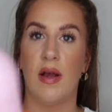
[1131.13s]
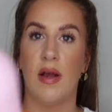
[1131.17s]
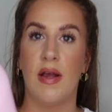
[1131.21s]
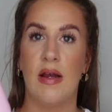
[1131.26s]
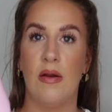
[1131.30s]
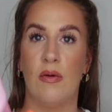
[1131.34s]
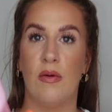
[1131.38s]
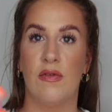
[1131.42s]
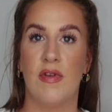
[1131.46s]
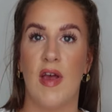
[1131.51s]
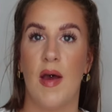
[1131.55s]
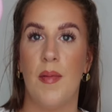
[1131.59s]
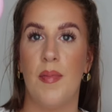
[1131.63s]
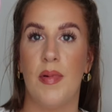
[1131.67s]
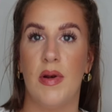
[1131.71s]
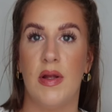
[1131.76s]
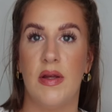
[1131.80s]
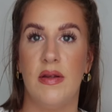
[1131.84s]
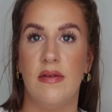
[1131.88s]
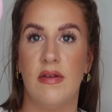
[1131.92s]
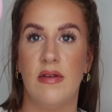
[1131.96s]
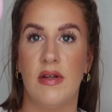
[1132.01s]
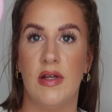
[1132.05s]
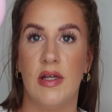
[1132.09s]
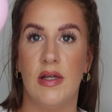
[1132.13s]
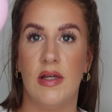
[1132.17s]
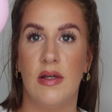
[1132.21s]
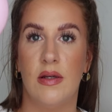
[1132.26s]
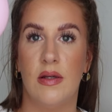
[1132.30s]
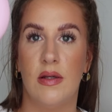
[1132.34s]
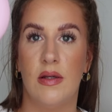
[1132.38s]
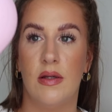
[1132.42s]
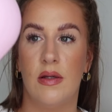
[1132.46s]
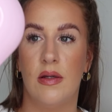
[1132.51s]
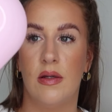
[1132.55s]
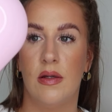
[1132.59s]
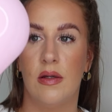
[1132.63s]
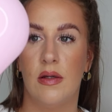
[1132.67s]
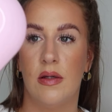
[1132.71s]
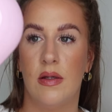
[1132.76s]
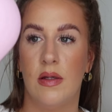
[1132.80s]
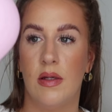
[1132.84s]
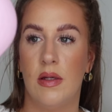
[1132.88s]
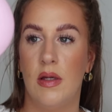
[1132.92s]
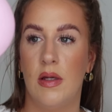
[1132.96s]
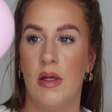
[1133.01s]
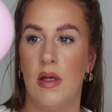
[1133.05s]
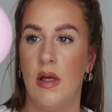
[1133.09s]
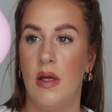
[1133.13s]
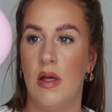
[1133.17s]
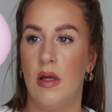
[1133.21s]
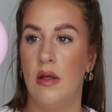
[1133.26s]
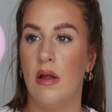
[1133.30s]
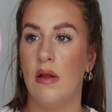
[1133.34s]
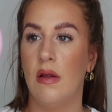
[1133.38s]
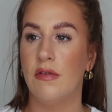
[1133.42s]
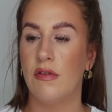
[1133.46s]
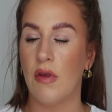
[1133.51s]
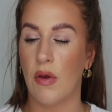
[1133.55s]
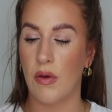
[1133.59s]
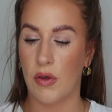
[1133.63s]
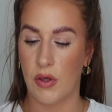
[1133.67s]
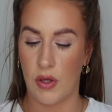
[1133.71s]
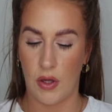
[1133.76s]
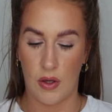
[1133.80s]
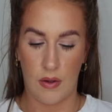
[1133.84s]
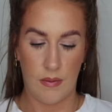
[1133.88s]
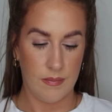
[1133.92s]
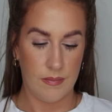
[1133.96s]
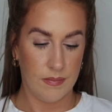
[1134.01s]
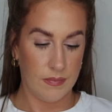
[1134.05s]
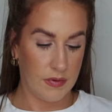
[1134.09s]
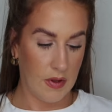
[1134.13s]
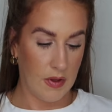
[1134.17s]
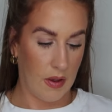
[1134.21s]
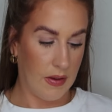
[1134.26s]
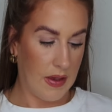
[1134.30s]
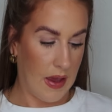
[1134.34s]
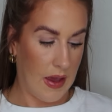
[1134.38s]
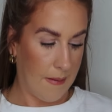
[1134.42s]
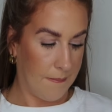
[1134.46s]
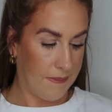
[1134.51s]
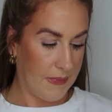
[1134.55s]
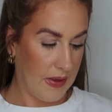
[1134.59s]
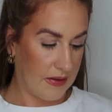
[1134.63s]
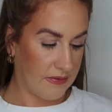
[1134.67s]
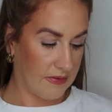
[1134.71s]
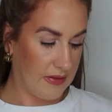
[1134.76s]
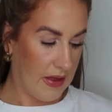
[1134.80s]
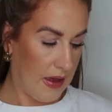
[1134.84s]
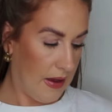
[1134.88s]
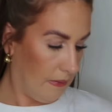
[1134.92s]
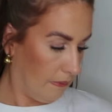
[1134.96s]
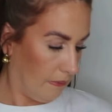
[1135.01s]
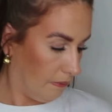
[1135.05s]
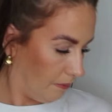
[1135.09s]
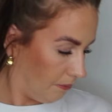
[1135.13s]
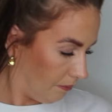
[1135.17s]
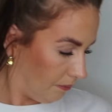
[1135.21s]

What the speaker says: Like a little tablet, isn't it? So cute. So yeah, that's that.